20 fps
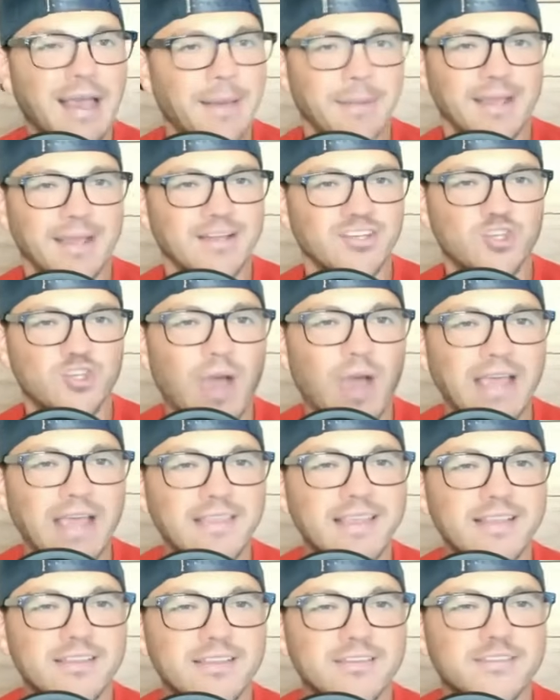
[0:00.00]
Do I
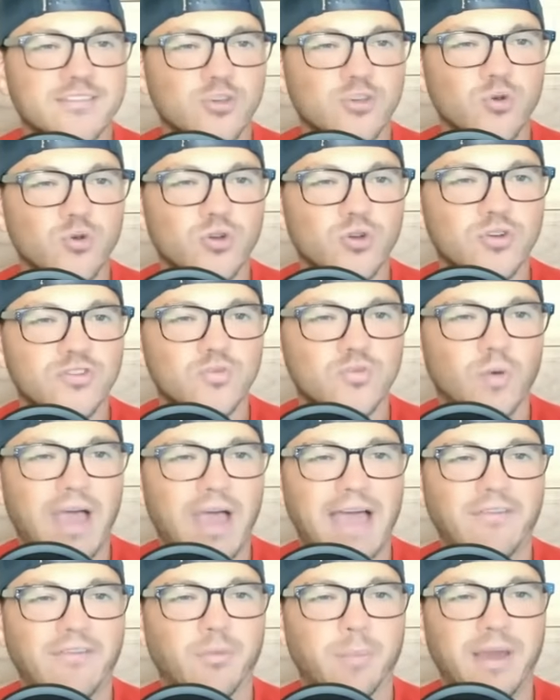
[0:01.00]
think the Sooners will
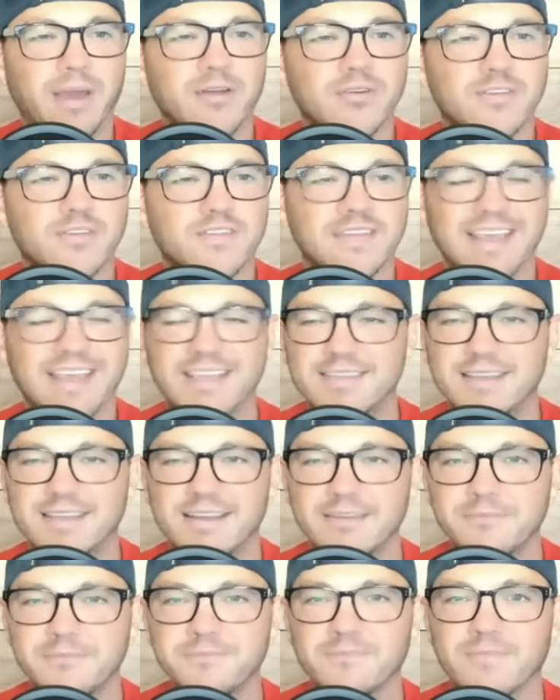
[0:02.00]
have a better
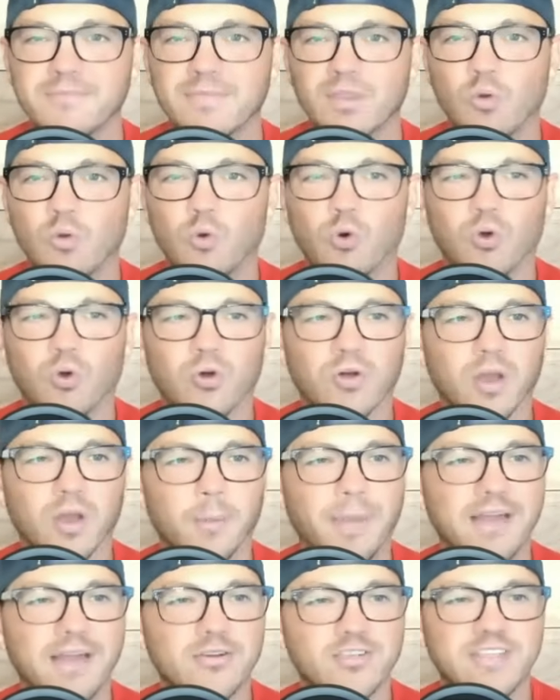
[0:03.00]
season or a
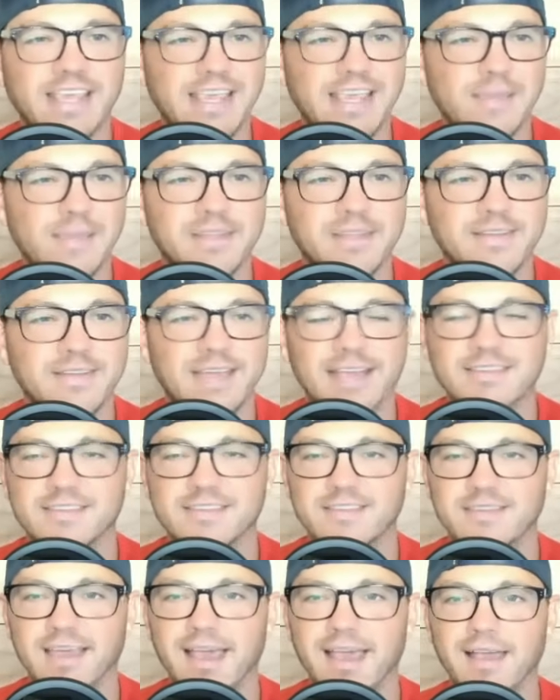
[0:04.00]
better team than
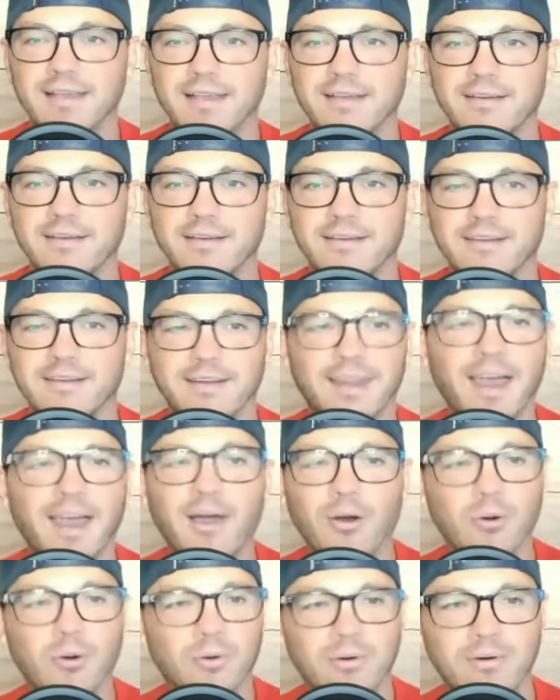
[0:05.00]
Texas Tech?
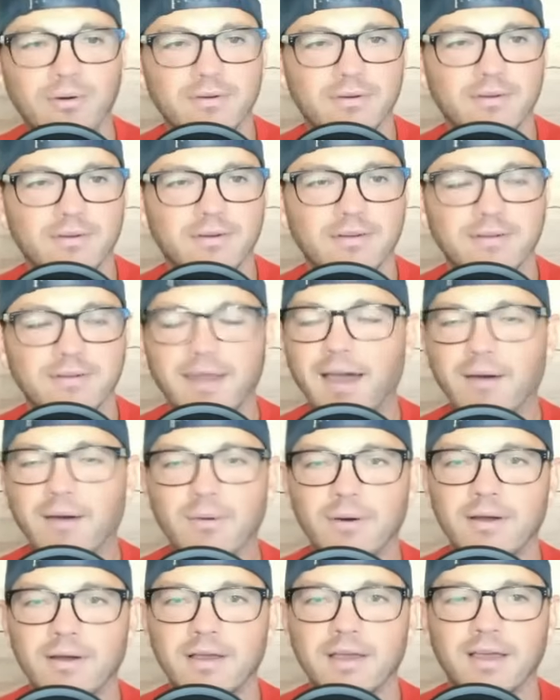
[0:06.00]
No.
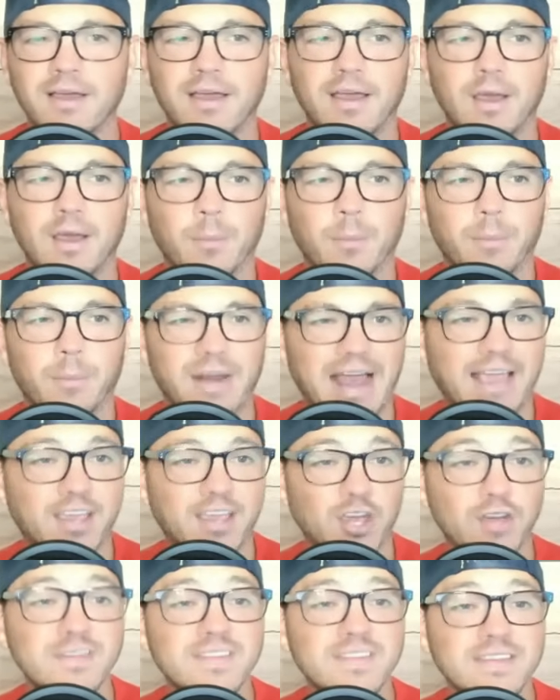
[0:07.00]
But I
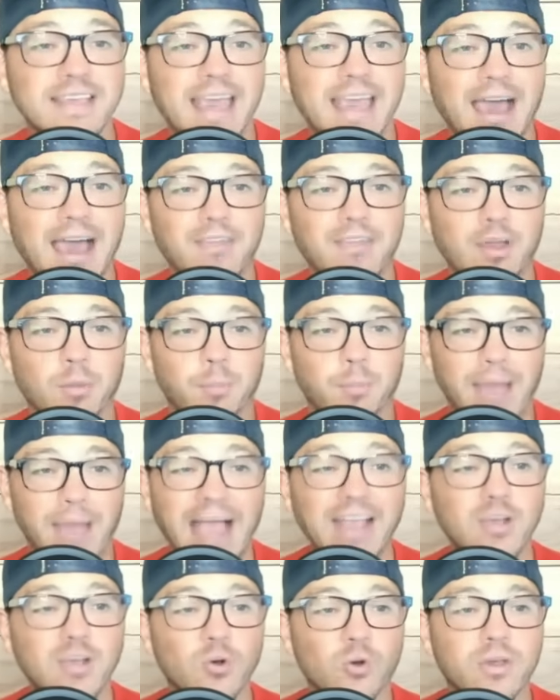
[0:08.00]
could see how their
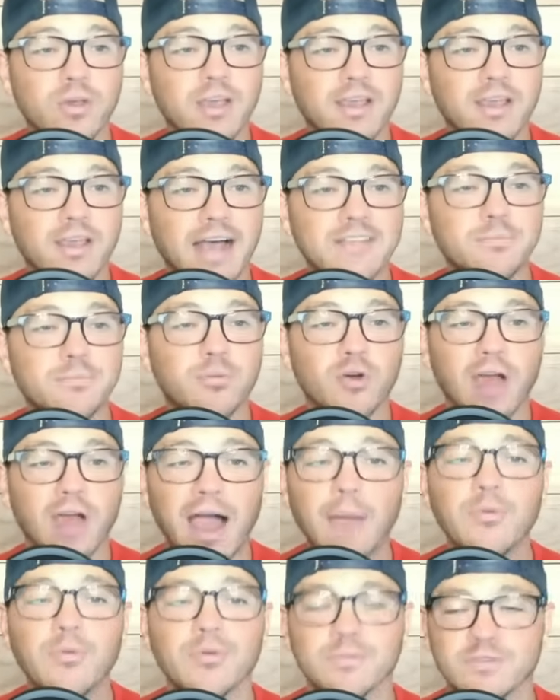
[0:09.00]
backcourt could cause
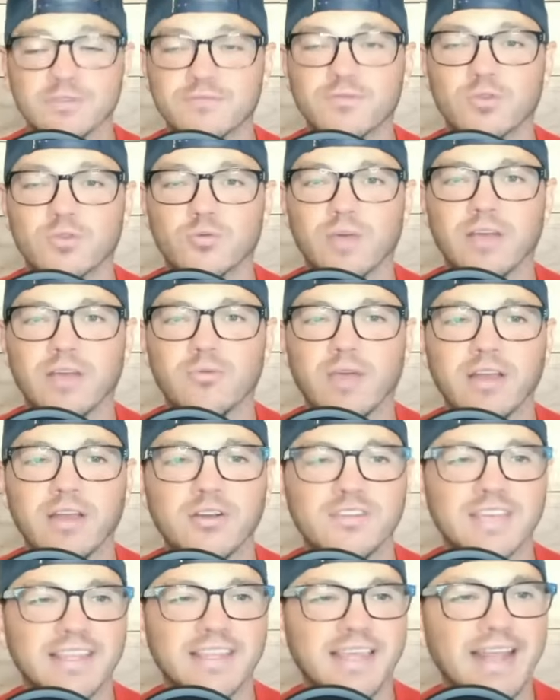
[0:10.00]
problems for the Red
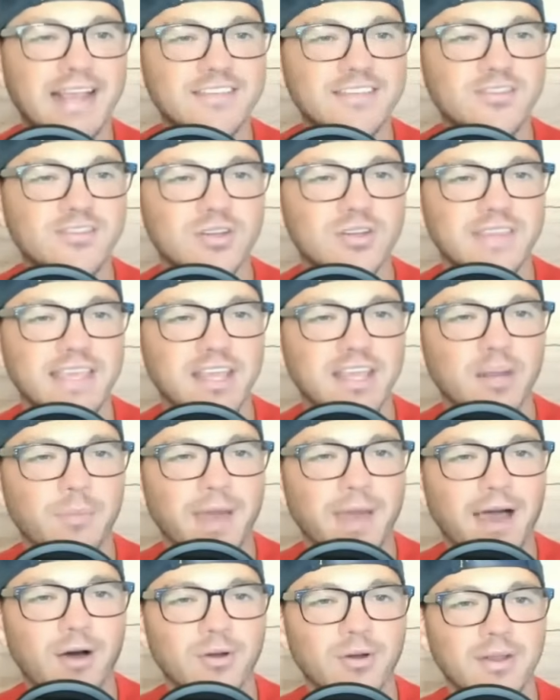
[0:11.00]
Raiders. And then I start thinking
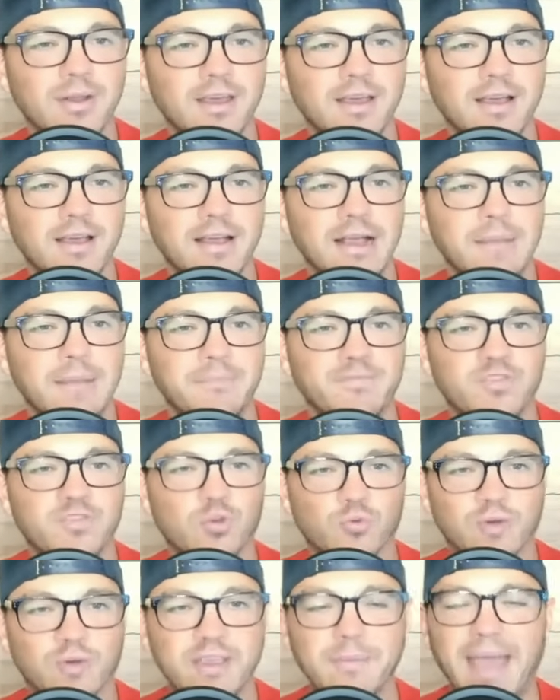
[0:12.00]
about the
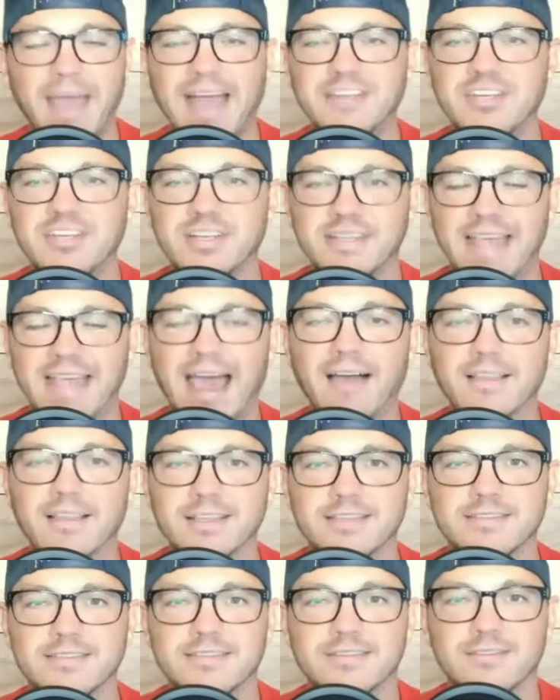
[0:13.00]
rematch in
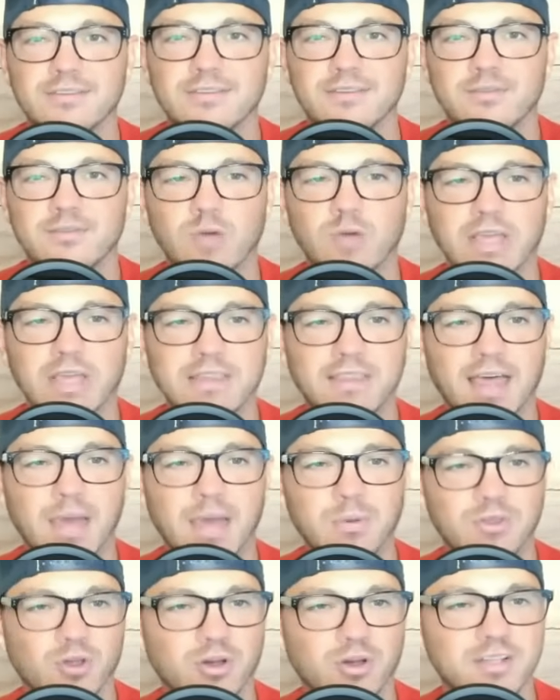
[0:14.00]
Dallas with
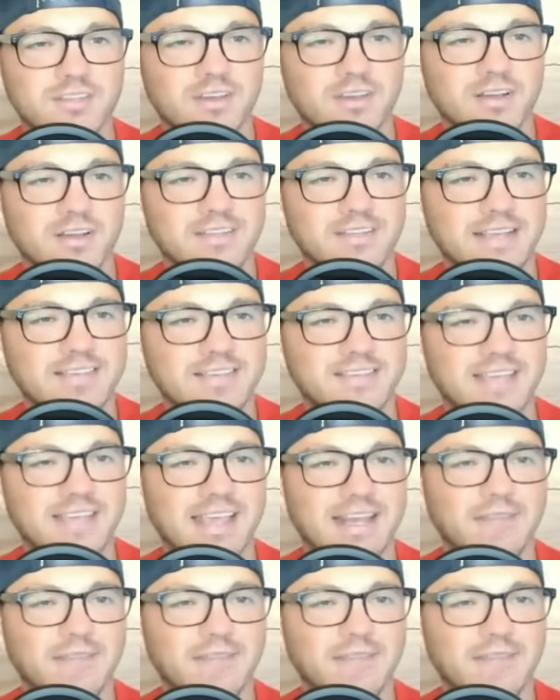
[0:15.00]
Arkansas and Texas Tech, and if the